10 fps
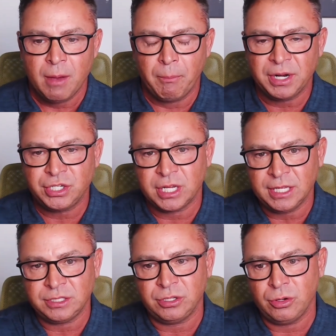But as you
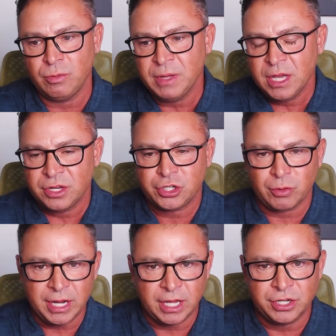get to
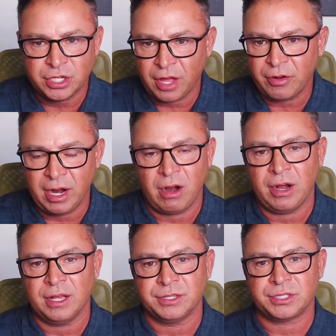shrinkage and other
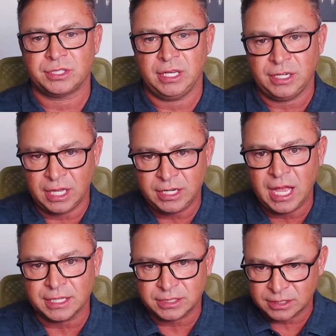areas, and
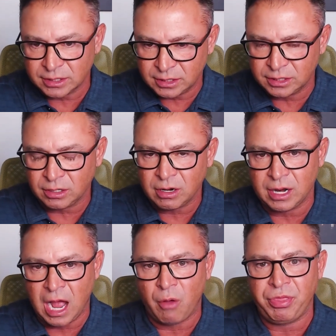yes,
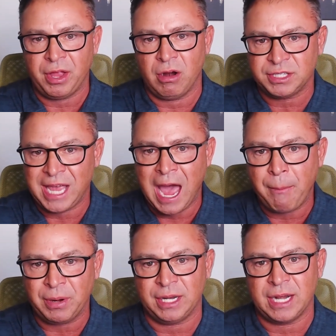they're out there, it's
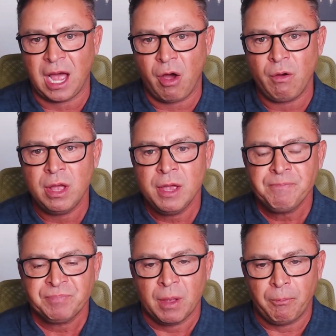happening now,
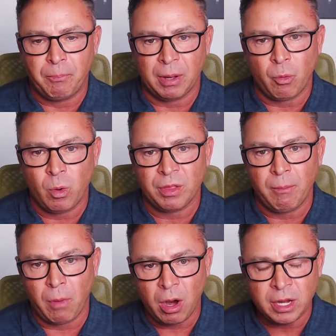but where the
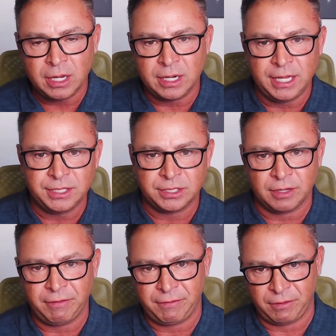market needs
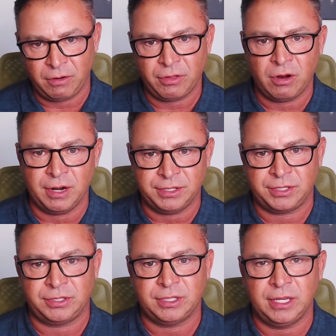to further
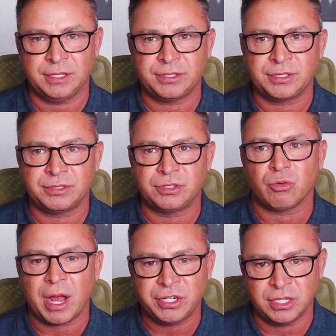its
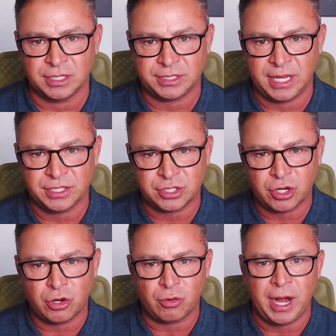direction, let's say, is
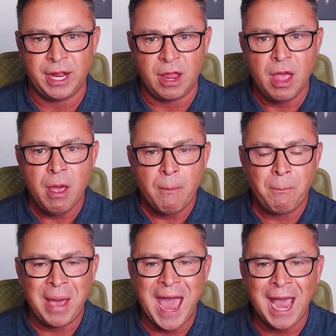creating
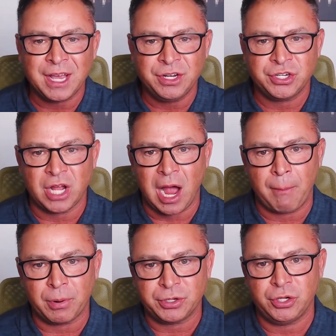packaged
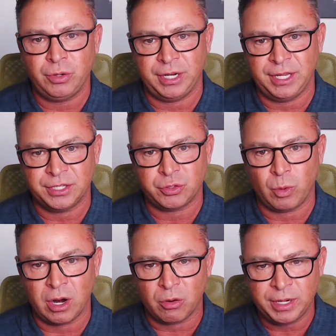opportunities to
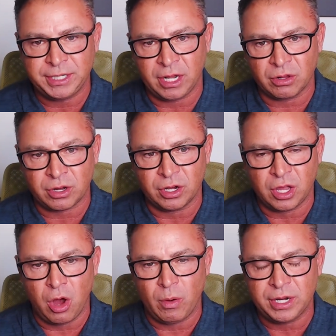where a retailer can
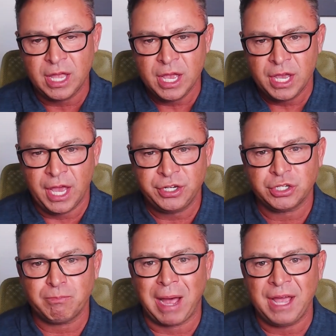go and
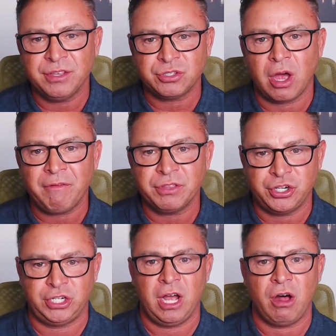just buy this off the
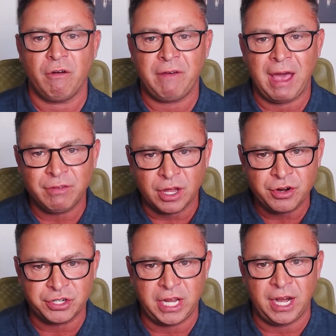shelf, have an
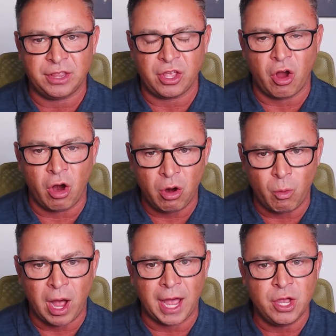understanding the
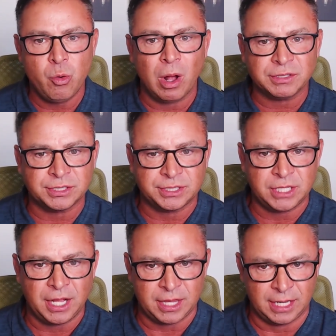ROI, who else has
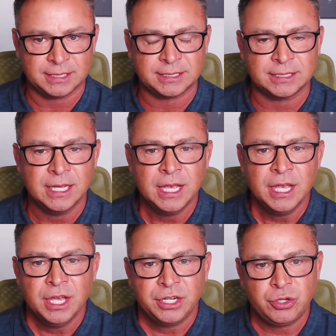done this,
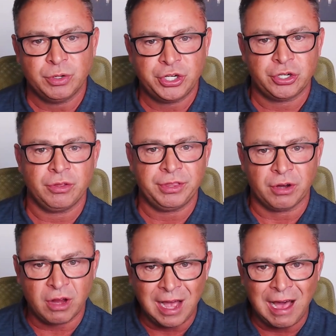to ensure that
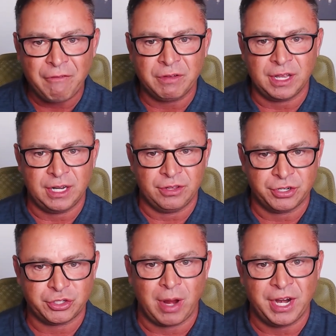they're confident in their
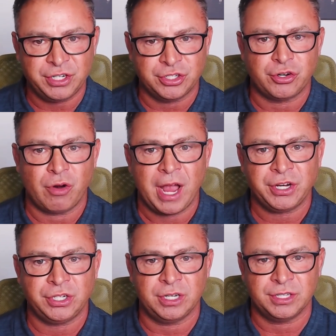strategy and
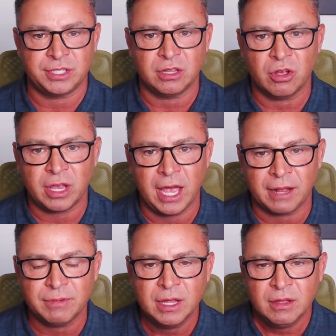direction as they look
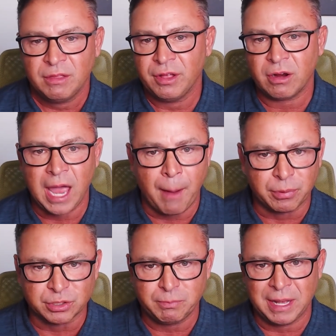at their
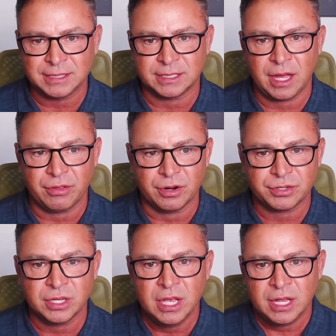capital spends and
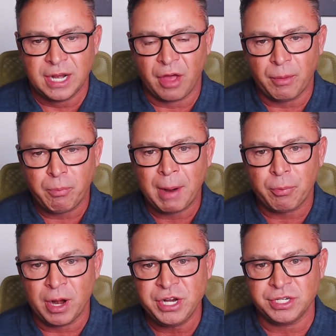others. Now, the
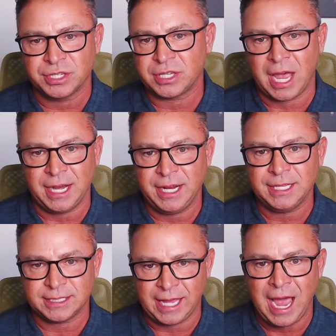preparation side
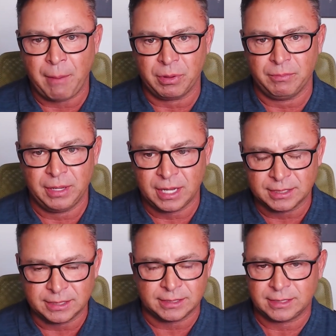needs to happen
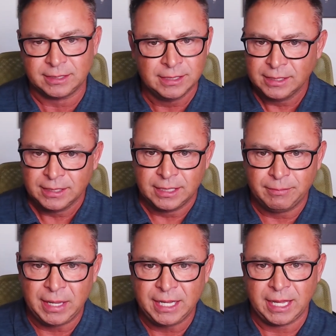because it's,
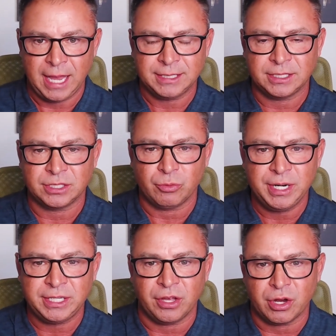in many cases in
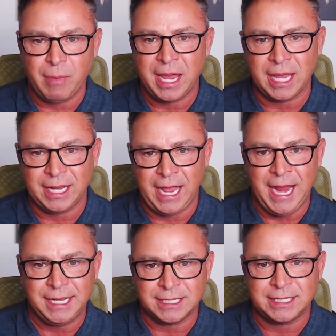retail, you're making an
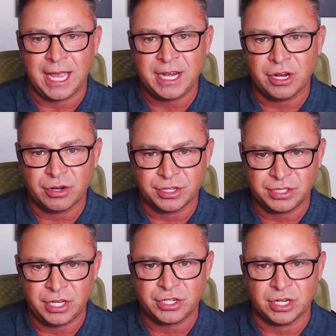8 to 10 year
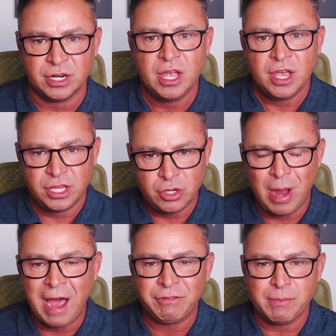decision. You
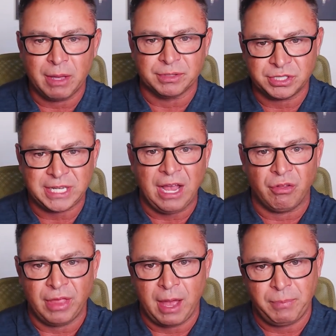have to be able to
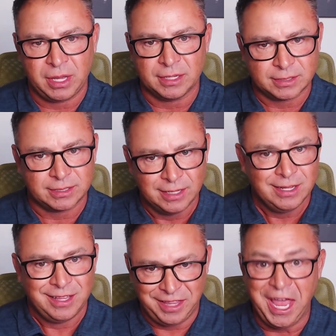scale that because
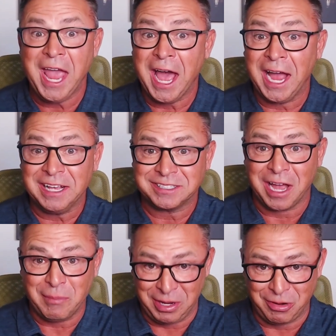the AI is
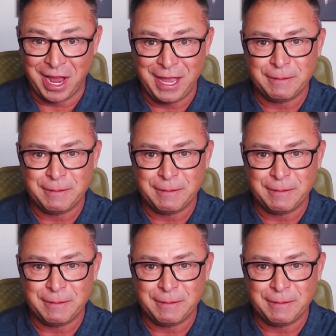coming, right?